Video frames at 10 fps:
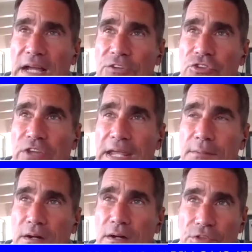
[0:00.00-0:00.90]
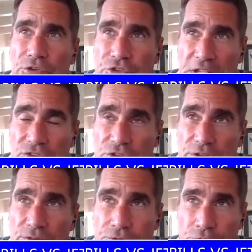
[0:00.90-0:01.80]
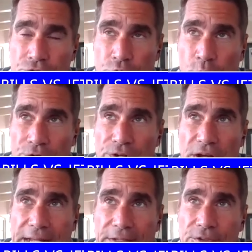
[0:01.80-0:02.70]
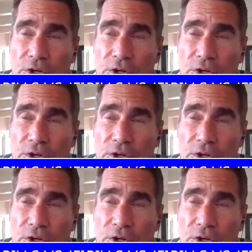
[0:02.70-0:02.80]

penalized game of the season, for sure.